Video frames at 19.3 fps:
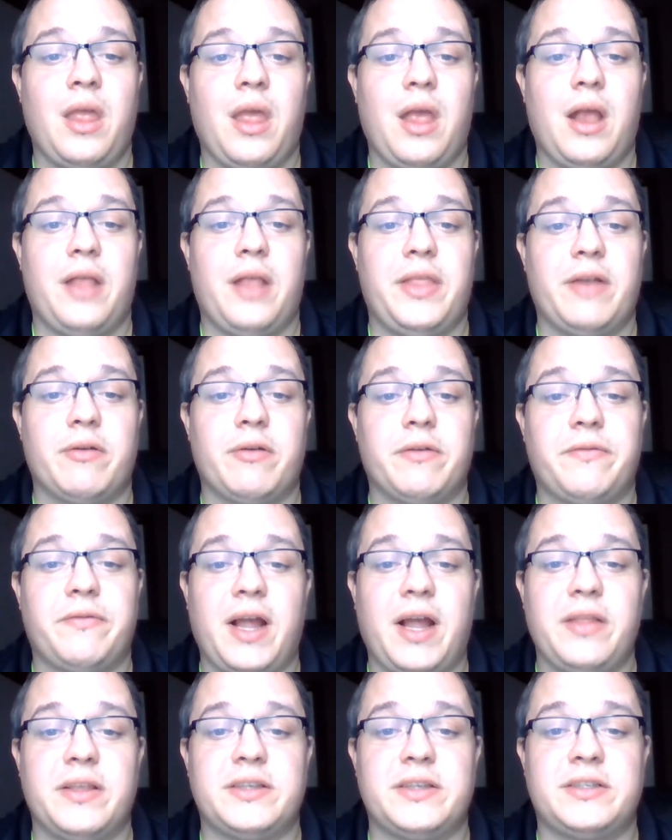They
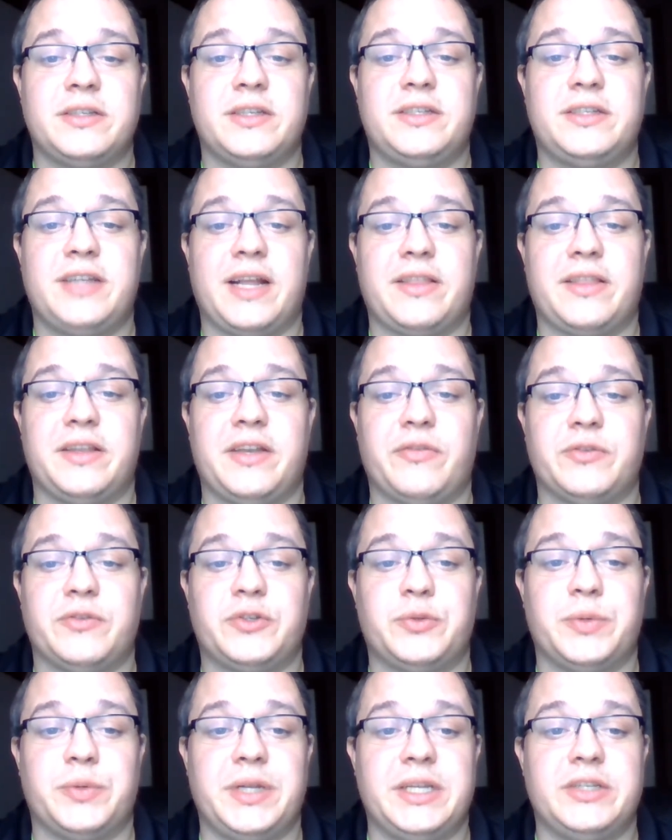refined this to detect the difference
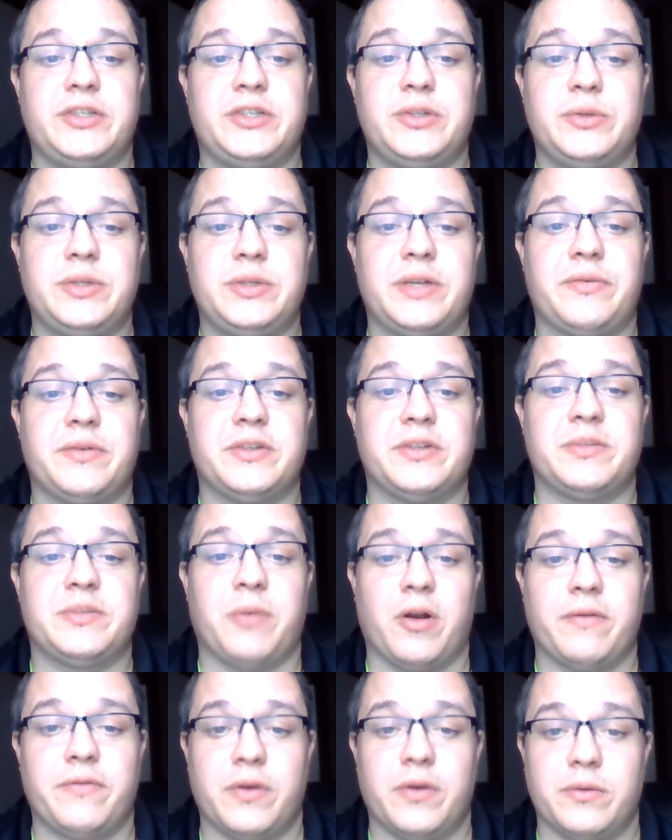between two different
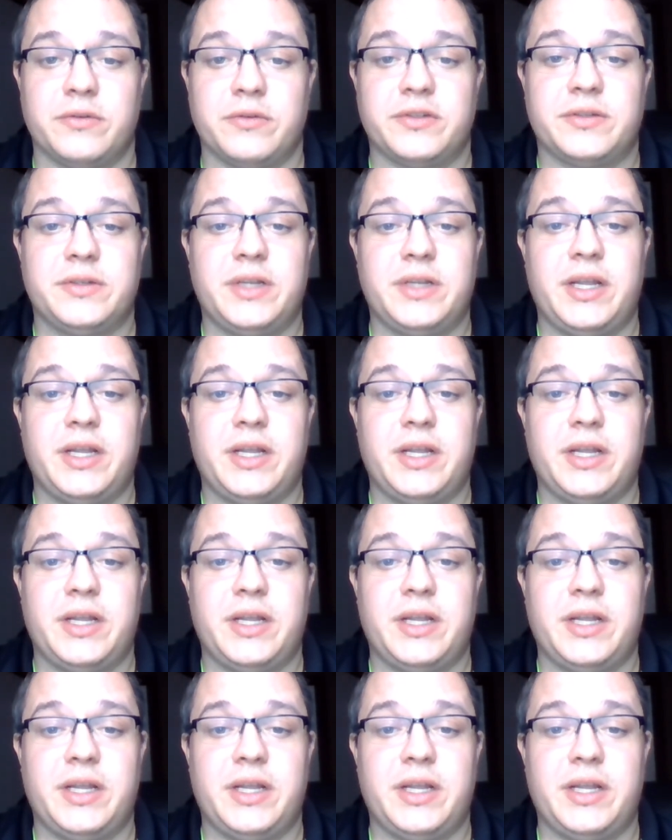smartphones.